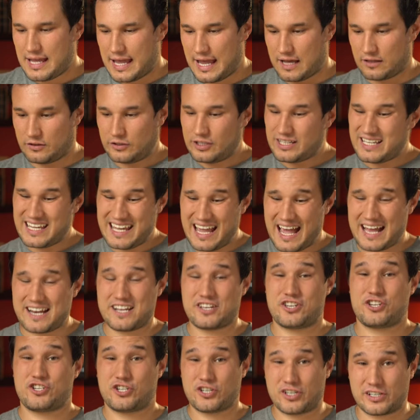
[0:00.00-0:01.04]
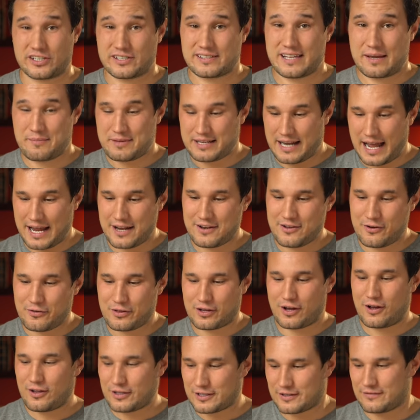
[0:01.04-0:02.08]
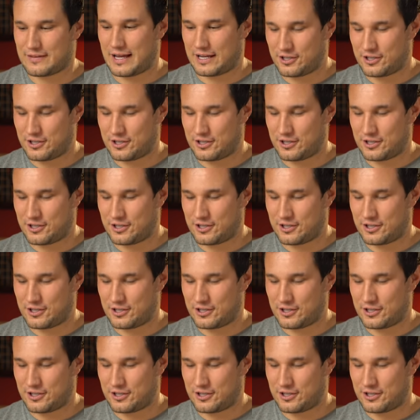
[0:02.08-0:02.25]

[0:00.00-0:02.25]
and looking at his shirt, I mean, I know the color of